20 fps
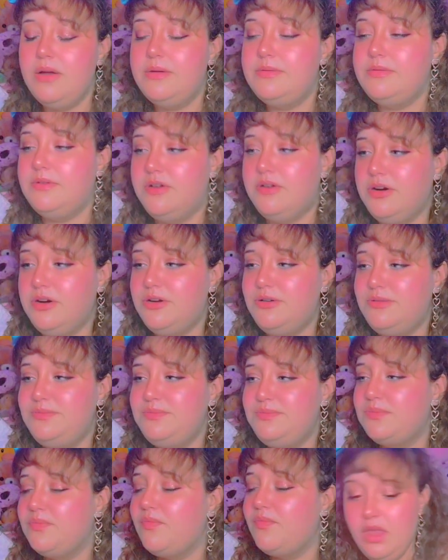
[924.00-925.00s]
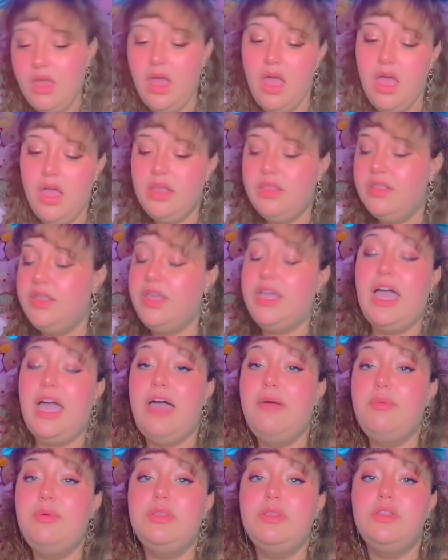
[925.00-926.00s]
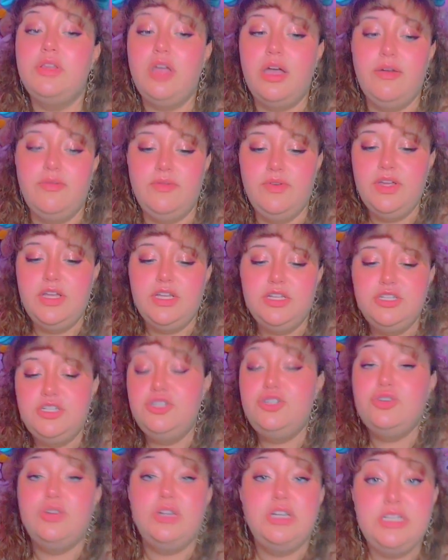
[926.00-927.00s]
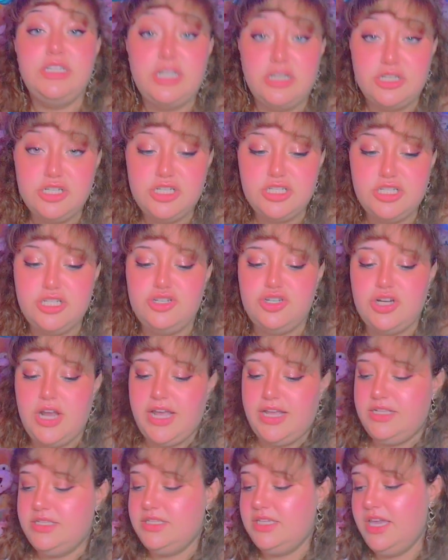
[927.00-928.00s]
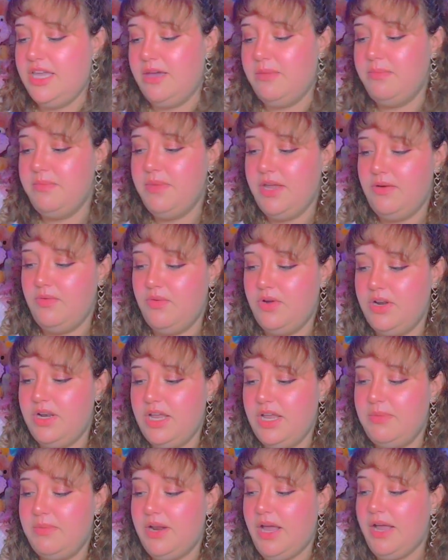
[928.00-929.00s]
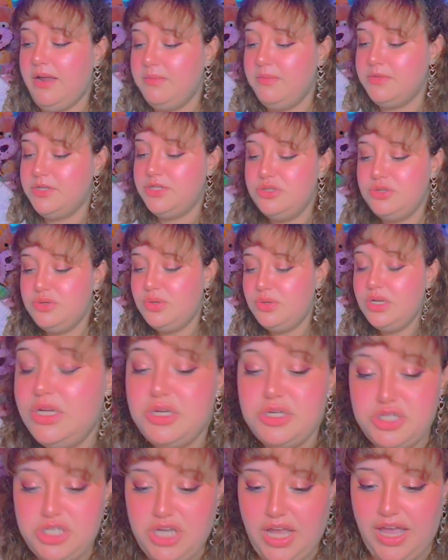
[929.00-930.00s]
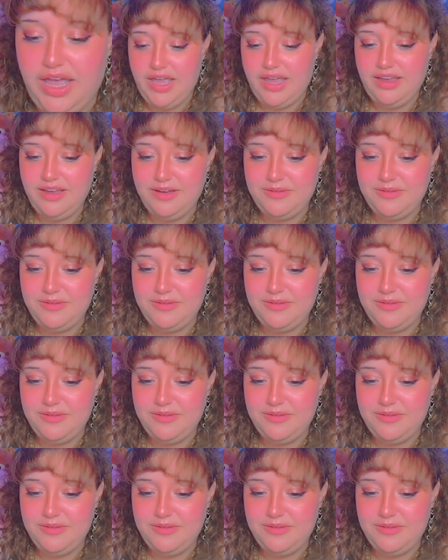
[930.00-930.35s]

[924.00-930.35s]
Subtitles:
Oh, like I would love to join a Dungeons and Dragons campaign one day, but I am too shy.